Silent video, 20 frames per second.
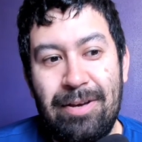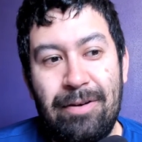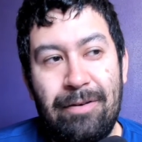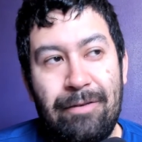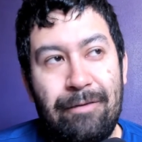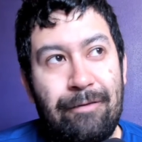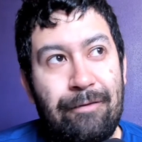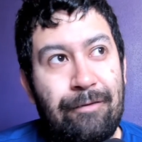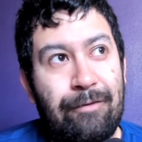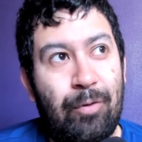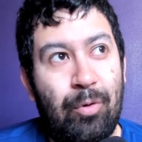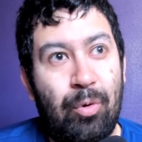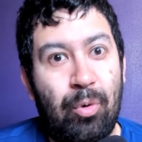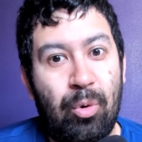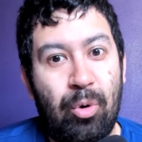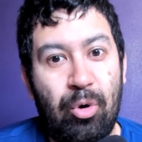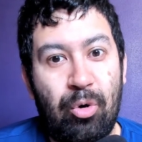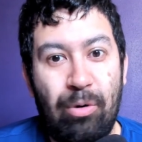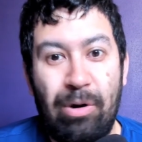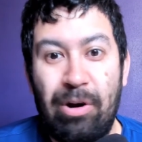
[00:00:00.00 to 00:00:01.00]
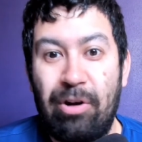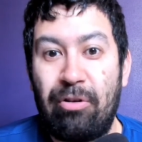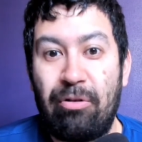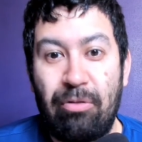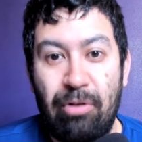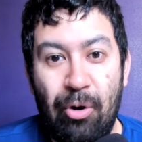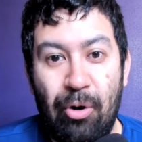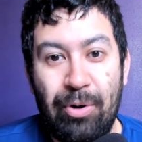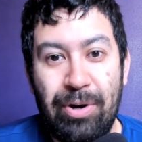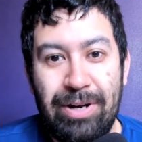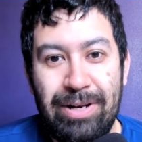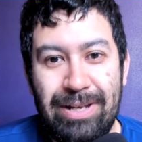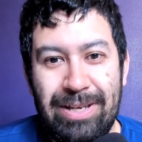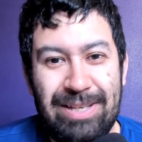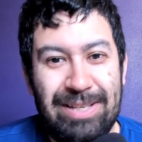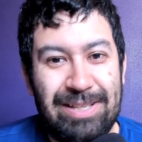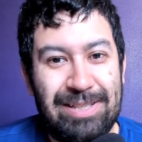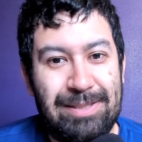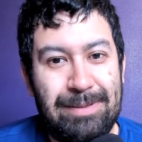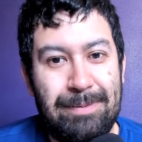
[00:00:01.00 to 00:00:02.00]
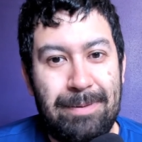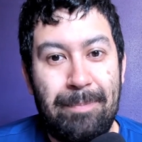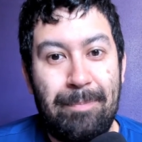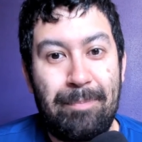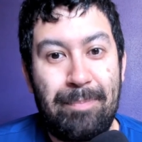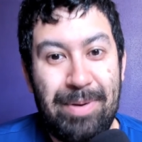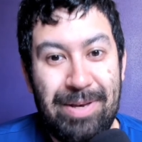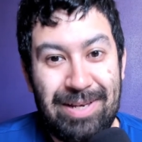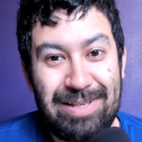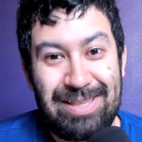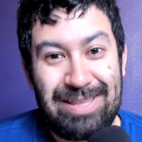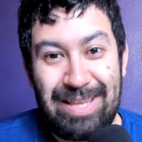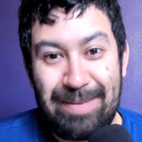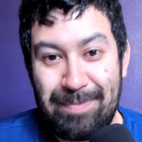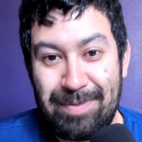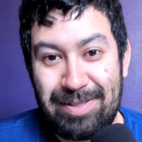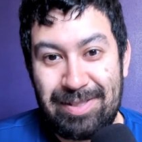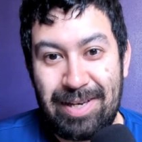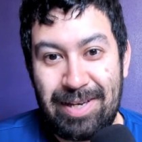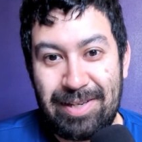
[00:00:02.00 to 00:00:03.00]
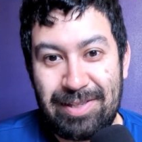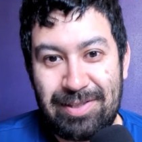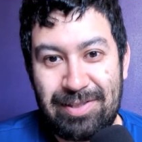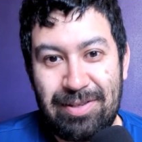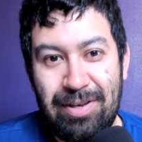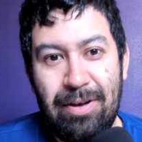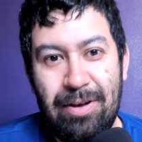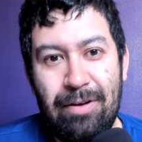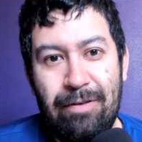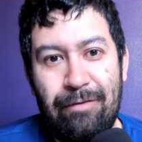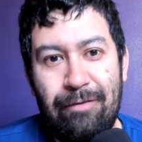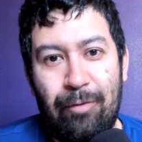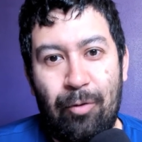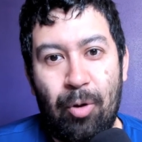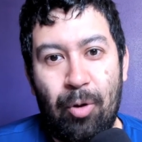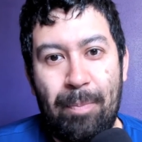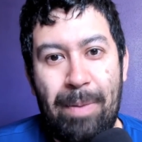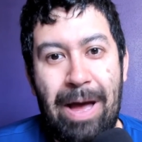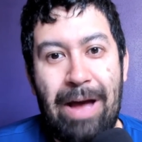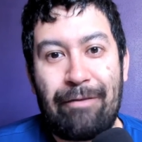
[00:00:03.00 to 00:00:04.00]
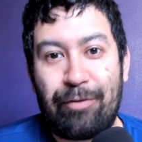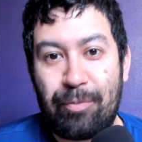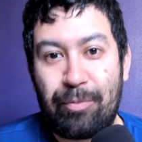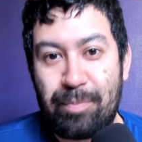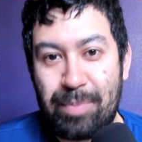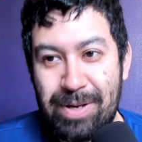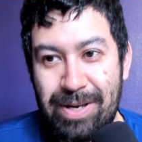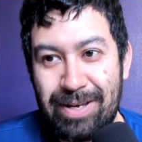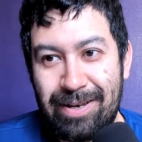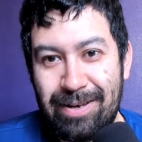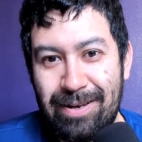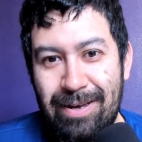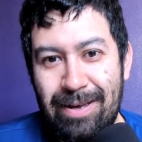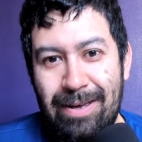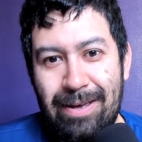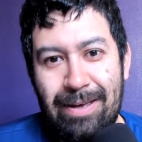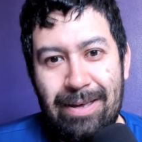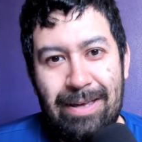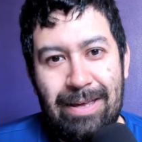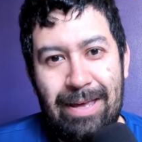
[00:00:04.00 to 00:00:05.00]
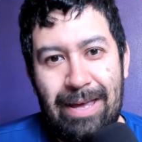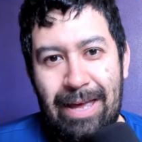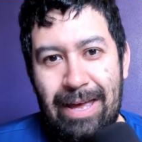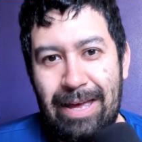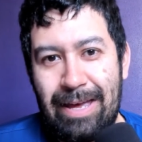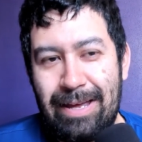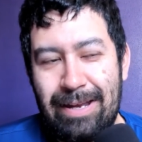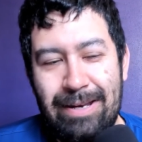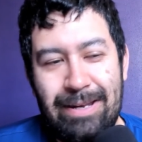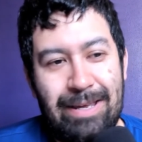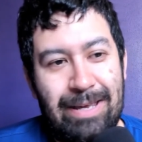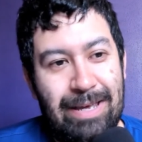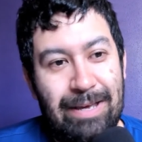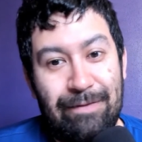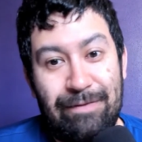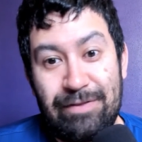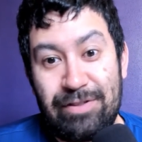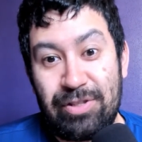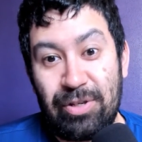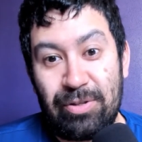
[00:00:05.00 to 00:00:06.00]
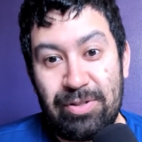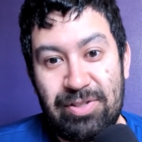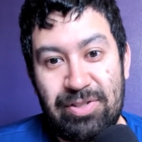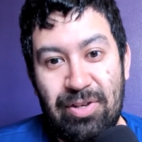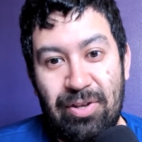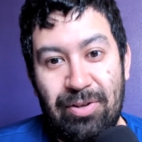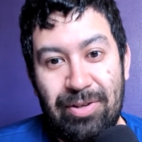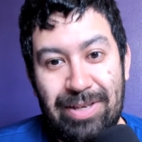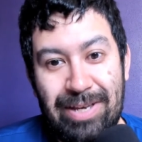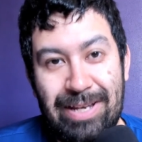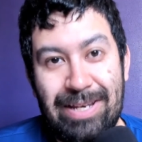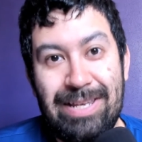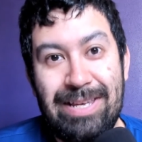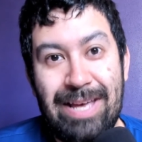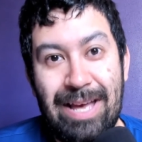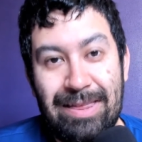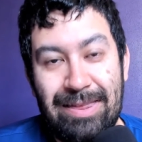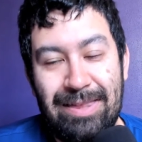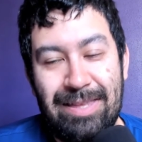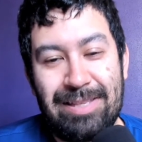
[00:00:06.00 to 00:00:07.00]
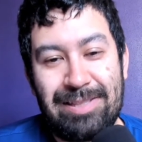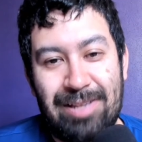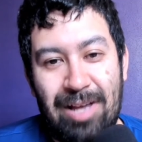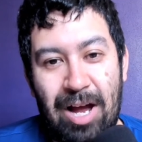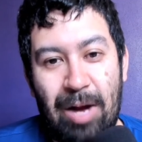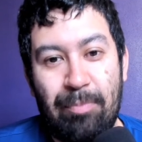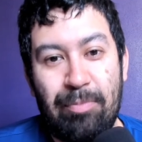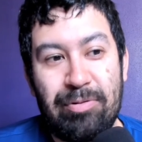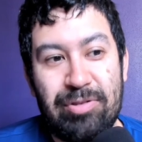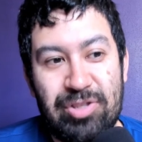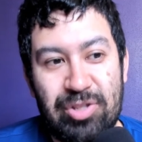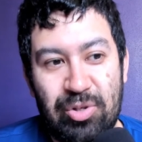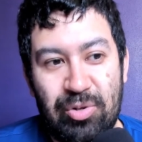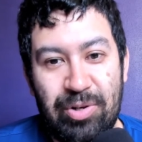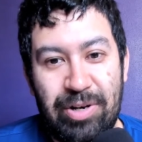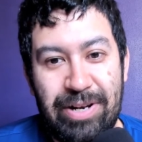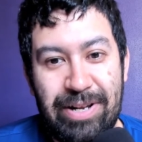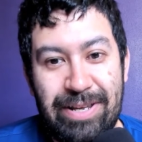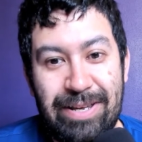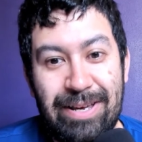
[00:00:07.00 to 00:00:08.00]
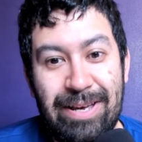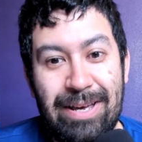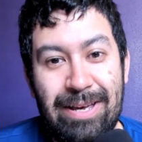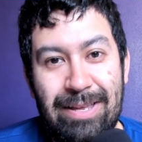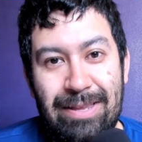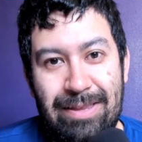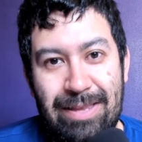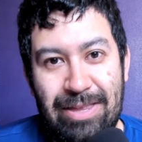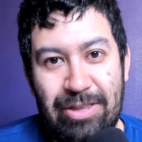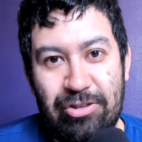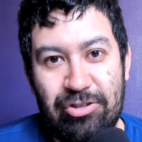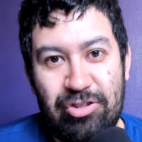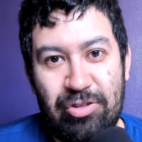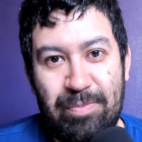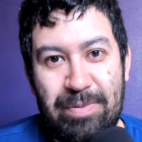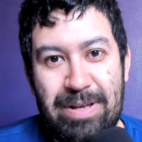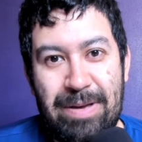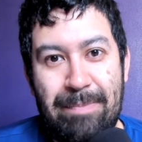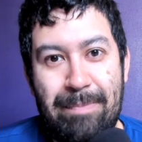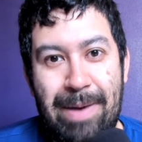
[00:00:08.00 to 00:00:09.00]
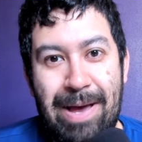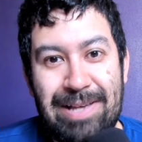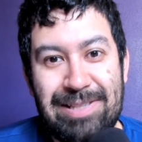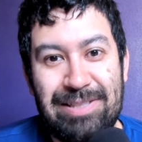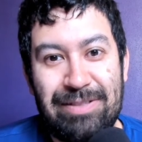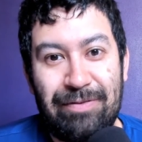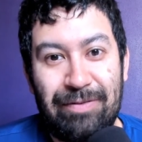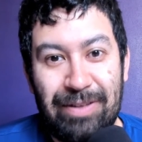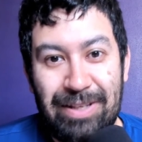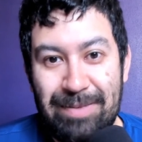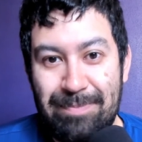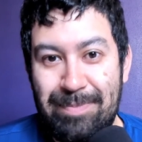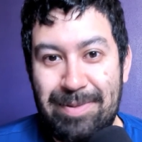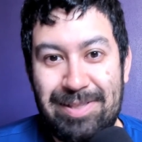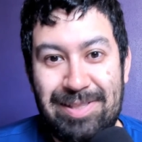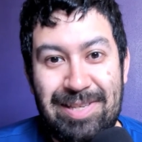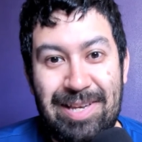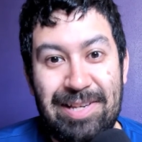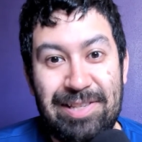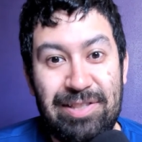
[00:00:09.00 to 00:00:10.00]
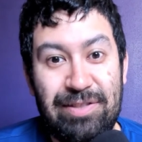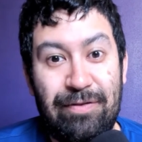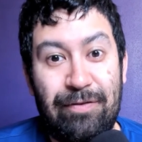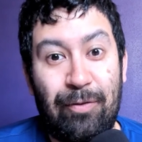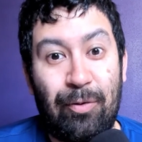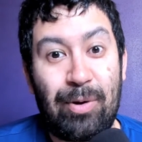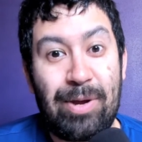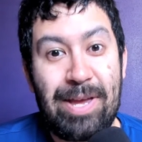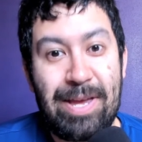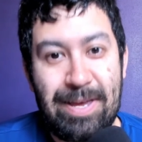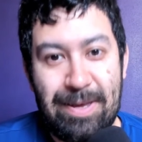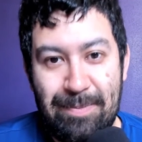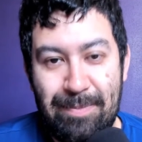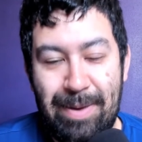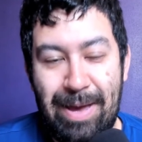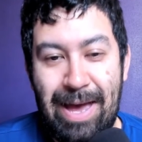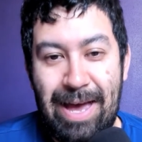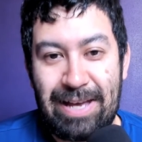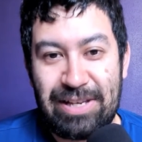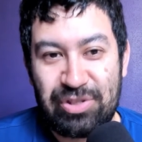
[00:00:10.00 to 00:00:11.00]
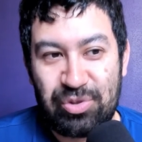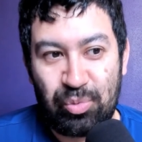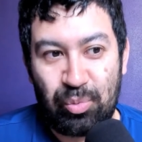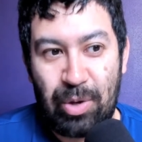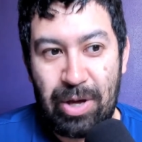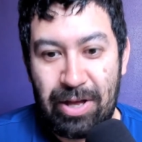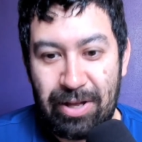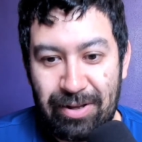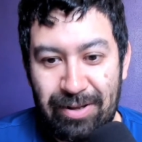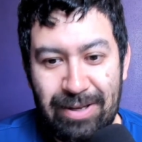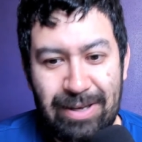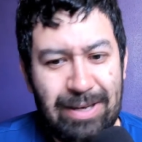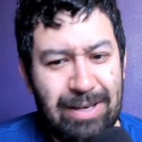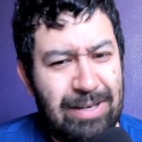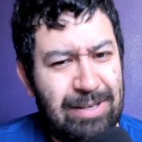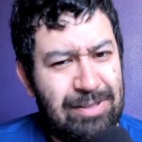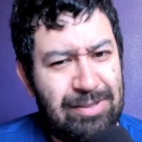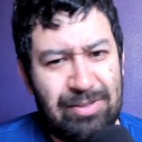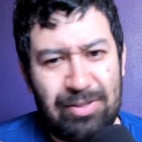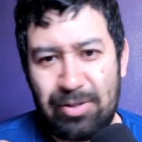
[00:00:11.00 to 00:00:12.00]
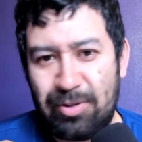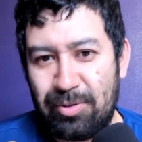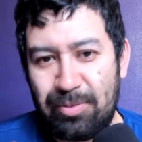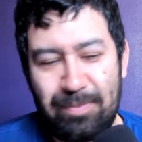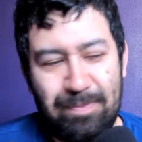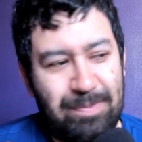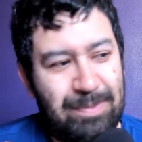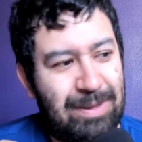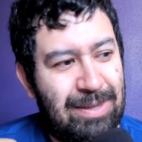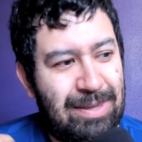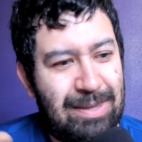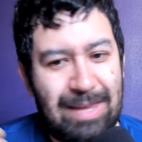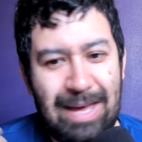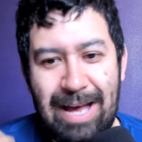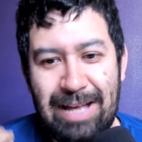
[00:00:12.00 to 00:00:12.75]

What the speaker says: for Greg Cronin. It's the biggest litmus test for Pat Verbeek. And if Dostal can get this opportunity, then this would be a massive litmus test for him as well. So the